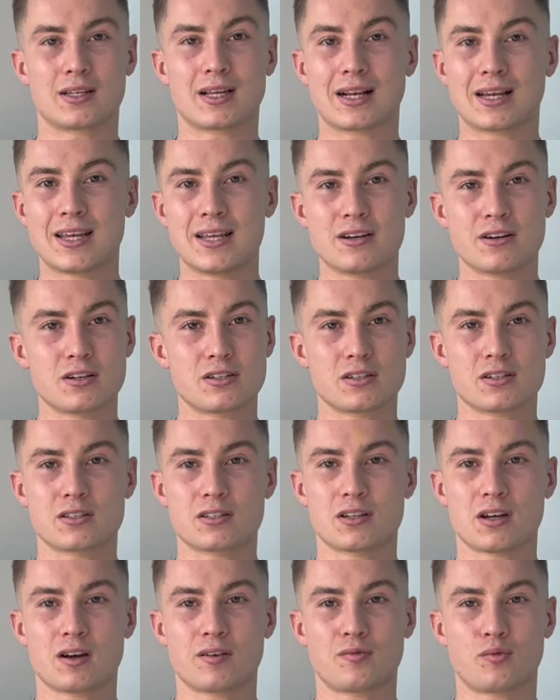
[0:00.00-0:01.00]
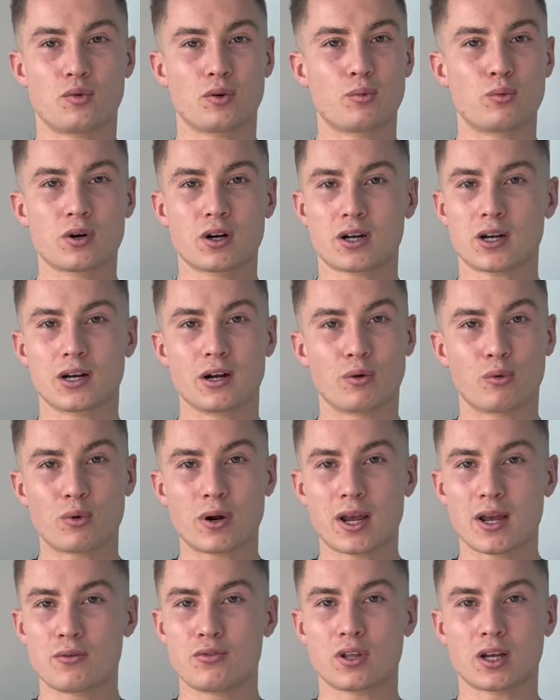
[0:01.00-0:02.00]
cleaners and stuff were working
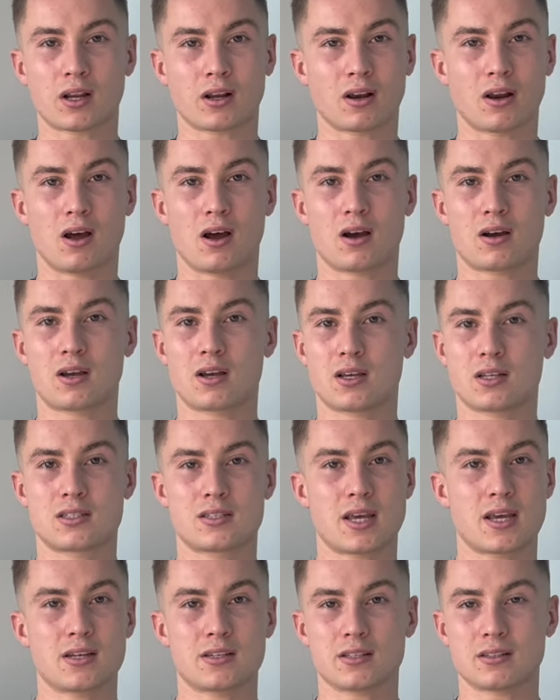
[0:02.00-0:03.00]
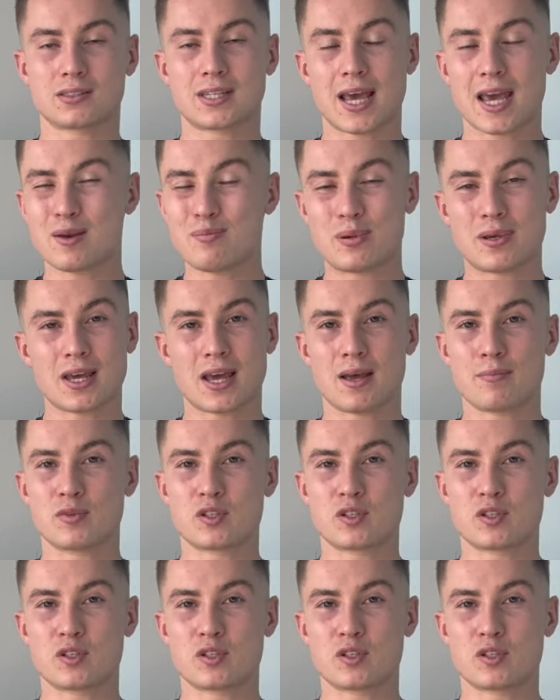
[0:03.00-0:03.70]
around the clock, staying till 10 p.m.